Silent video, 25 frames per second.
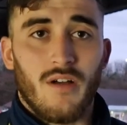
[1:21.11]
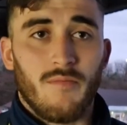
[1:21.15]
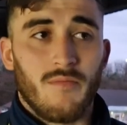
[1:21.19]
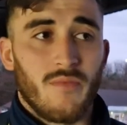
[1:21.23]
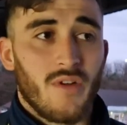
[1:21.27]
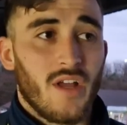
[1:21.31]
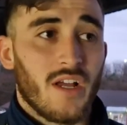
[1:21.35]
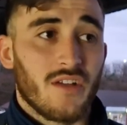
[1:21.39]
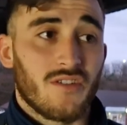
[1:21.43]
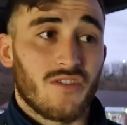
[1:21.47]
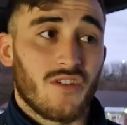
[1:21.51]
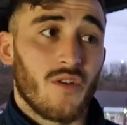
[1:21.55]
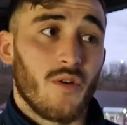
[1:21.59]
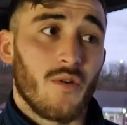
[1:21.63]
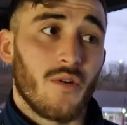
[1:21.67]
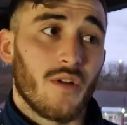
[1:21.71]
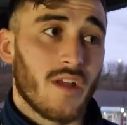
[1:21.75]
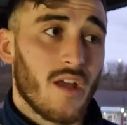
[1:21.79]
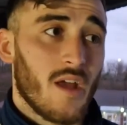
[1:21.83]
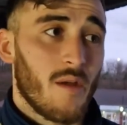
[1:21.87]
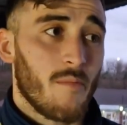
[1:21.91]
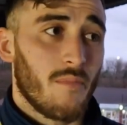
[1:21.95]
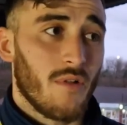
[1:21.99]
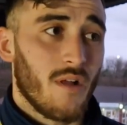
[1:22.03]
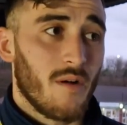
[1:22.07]
We executed
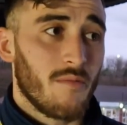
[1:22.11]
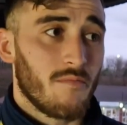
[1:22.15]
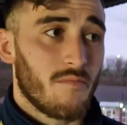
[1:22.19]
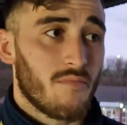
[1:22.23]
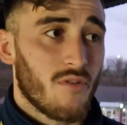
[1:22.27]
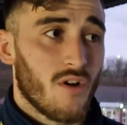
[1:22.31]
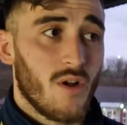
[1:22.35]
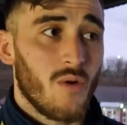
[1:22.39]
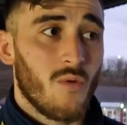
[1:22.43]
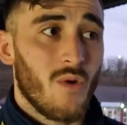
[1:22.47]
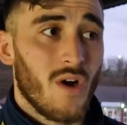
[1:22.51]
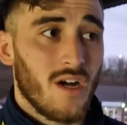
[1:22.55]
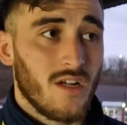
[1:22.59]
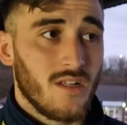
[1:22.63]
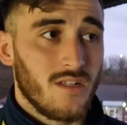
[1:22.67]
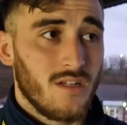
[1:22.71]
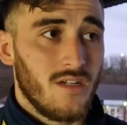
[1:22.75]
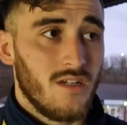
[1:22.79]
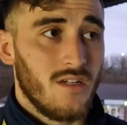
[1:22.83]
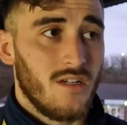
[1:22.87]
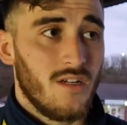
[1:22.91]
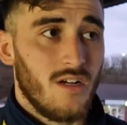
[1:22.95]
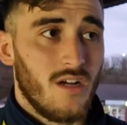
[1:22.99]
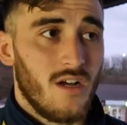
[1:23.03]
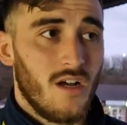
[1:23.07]
game plan pretty well.
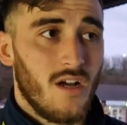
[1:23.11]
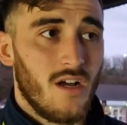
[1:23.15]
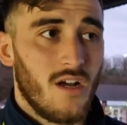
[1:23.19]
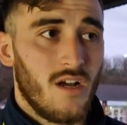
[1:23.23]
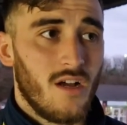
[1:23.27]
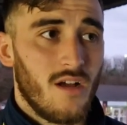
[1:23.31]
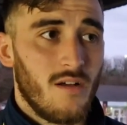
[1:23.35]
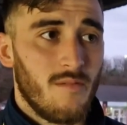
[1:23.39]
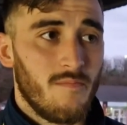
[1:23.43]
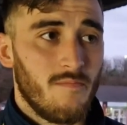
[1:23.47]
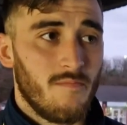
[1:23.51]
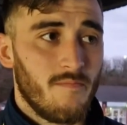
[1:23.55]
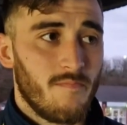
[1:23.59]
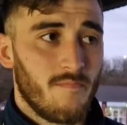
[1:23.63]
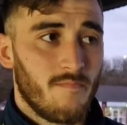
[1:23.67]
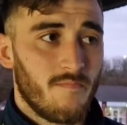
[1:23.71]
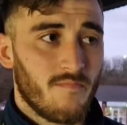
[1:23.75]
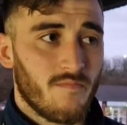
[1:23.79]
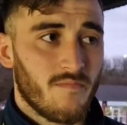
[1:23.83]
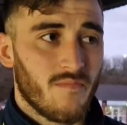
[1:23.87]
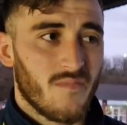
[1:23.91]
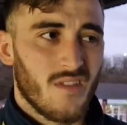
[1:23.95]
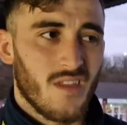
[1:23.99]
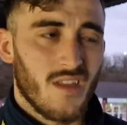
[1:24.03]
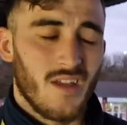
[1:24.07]
Like
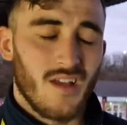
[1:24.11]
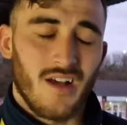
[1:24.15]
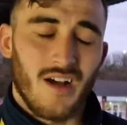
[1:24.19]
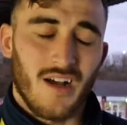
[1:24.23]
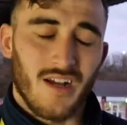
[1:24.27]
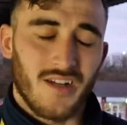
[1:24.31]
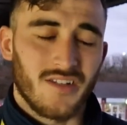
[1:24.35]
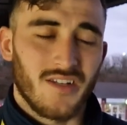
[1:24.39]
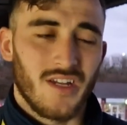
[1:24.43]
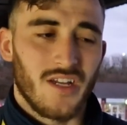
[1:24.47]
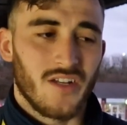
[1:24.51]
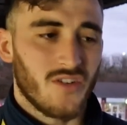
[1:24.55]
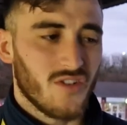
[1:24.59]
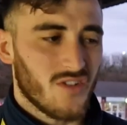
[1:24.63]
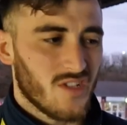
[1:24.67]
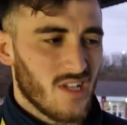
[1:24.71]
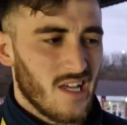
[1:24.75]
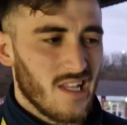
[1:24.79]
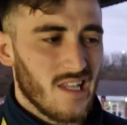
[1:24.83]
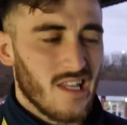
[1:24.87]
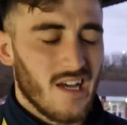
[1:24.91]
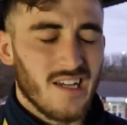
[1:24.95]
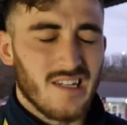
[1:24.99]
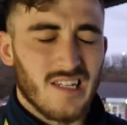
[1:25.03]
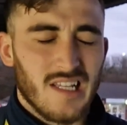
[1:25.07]
I say, it's just
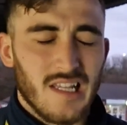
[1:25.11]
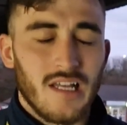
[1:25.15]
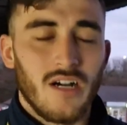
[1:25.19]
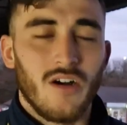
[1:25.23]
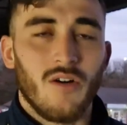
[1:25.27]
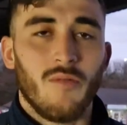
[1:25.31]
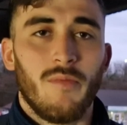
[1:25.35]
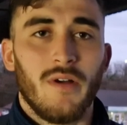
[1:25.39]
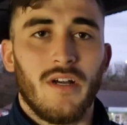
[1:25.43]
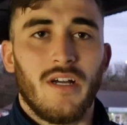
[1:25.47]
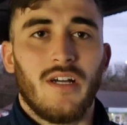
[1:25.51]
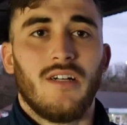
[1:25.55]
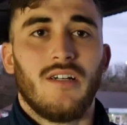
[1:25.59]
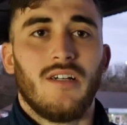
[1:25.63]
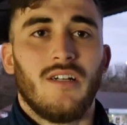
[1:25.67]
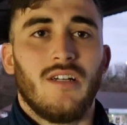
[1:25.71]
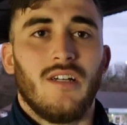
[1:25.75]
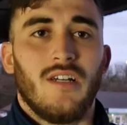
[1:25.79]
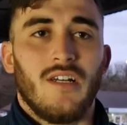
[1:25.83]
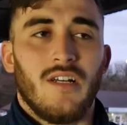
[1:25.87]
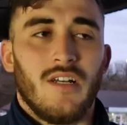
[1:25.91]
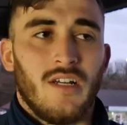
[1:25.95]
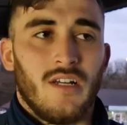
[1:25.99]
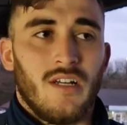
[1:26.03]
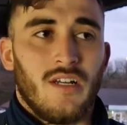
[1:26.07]
that last little bit.
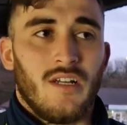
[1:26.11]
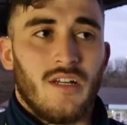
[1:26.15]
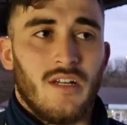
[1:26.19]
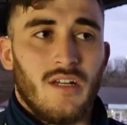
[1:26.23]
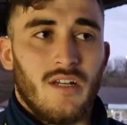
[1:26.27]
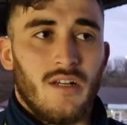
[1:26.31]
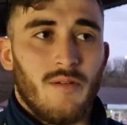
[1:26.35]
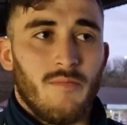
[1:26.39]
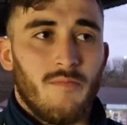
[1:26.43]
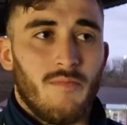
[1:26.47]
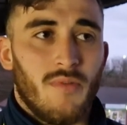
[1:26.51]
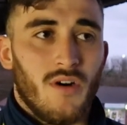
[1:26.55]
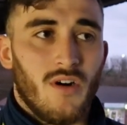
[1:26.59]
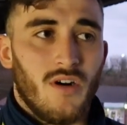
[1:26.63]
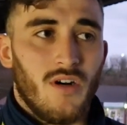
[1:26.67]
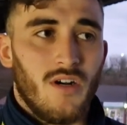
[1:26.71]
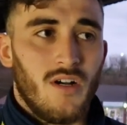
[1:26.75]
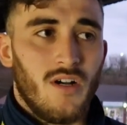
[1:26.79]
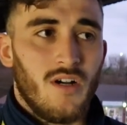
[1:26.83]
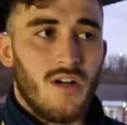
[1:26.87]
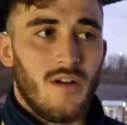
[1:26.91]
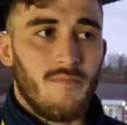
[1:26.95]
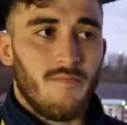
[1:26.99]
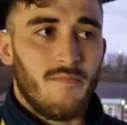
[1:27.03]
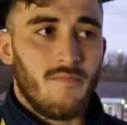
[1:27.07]
But
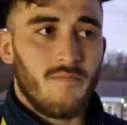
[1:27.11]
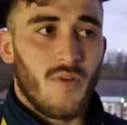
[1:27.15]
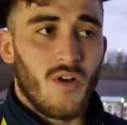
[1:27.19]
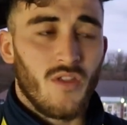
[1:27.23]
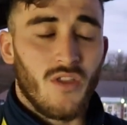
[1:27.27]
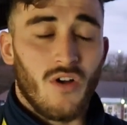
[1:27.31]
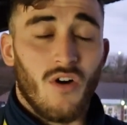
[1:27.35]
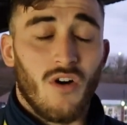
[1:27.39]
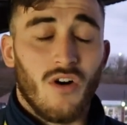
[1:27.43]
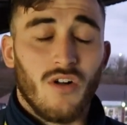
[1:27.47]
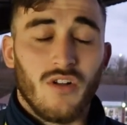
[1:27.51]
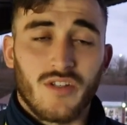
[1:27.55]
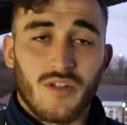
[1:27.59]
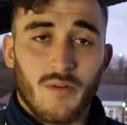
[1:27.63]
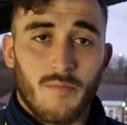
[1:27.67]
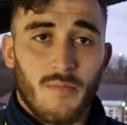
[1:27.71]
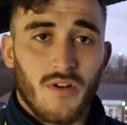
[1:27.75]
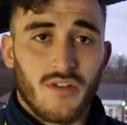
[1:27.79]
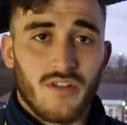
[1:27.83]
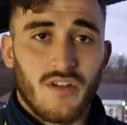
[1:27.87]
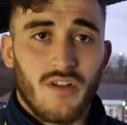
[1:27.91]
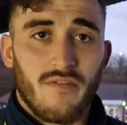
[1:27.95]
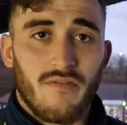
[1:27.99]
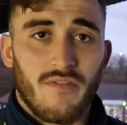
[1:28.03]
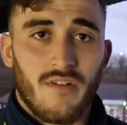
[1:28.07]
on the whole, it's a
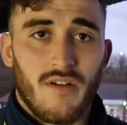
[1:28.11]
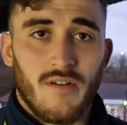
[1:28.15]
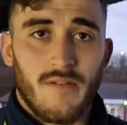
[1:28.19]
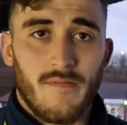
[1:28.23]
positive.